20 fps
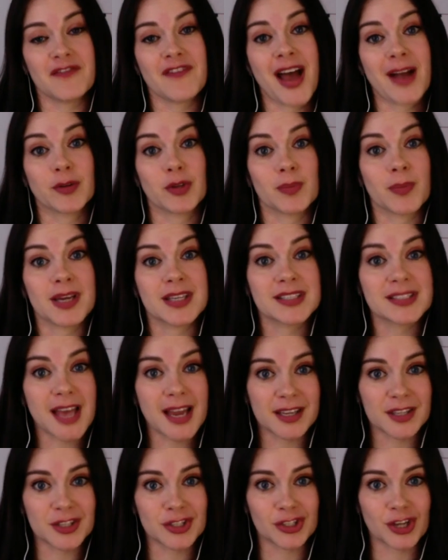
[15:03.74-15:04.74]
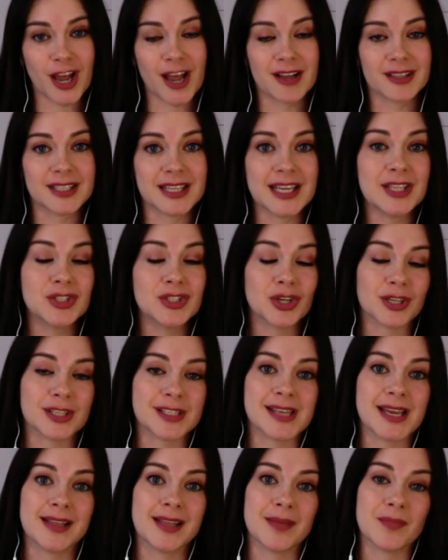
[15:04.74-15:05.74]
And in fact, with my second child, he took
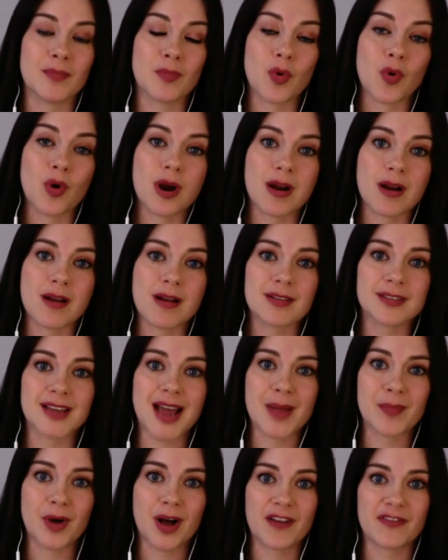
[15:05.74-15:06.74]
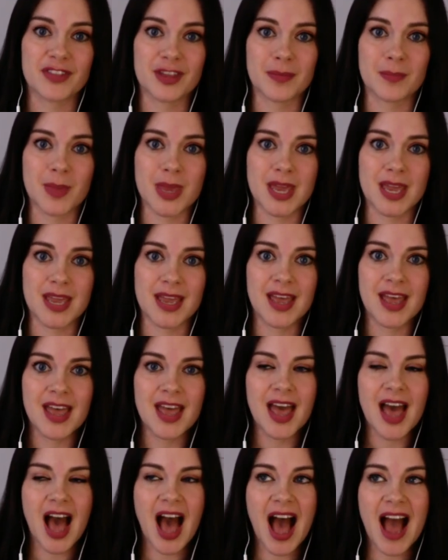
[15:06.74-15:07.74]
slightly more time off than me.
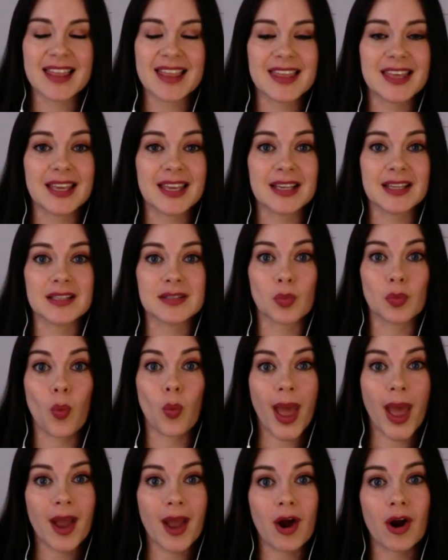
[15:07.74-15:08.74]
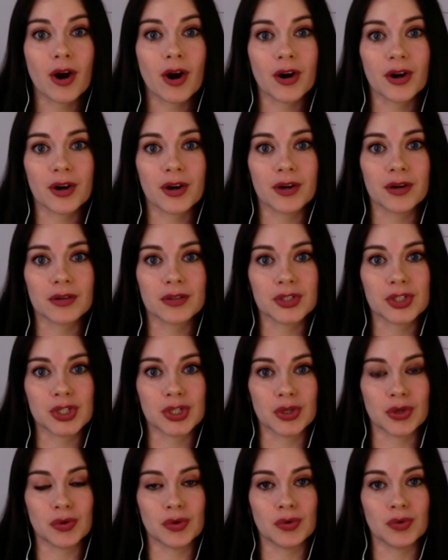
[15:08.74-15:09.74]
I think it is way harder
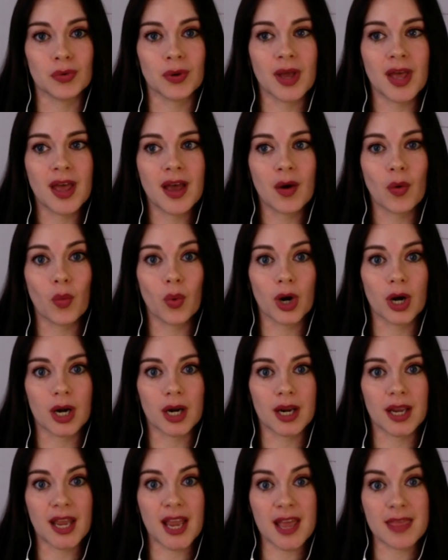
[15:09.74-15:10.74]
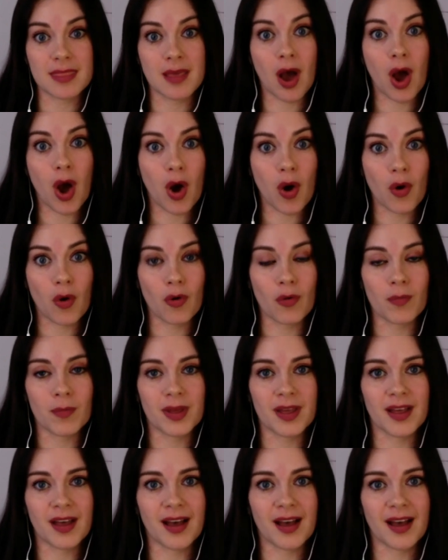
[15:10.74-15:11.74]
to work in the home
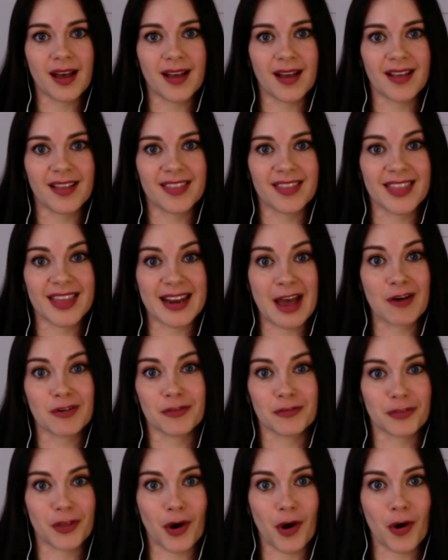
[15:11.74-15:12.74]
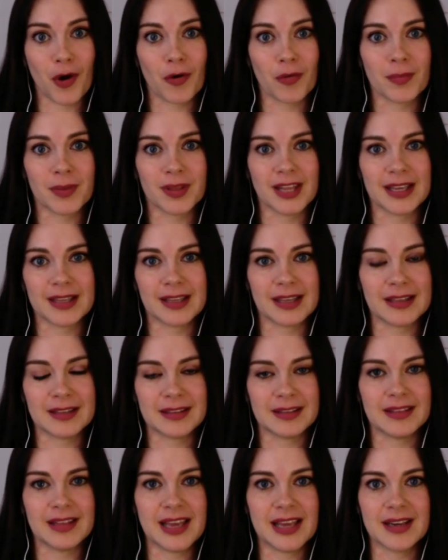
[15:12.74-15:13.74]
than out of the home. Like,
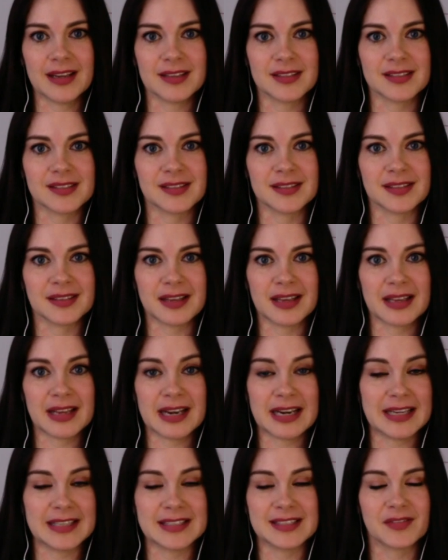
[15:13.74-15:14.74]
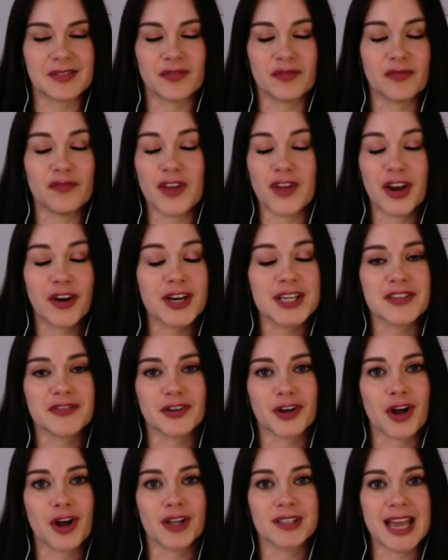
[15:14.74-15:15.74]
it is very
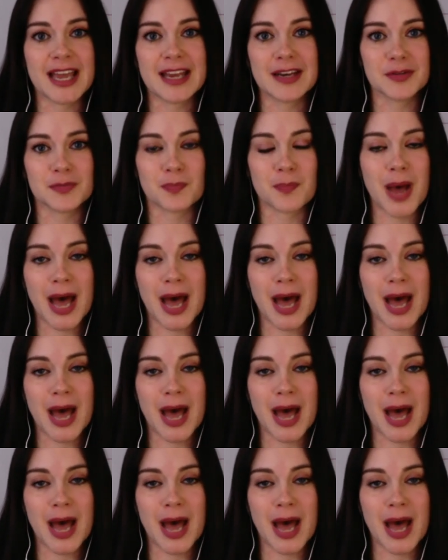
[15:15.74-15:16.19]
difficult and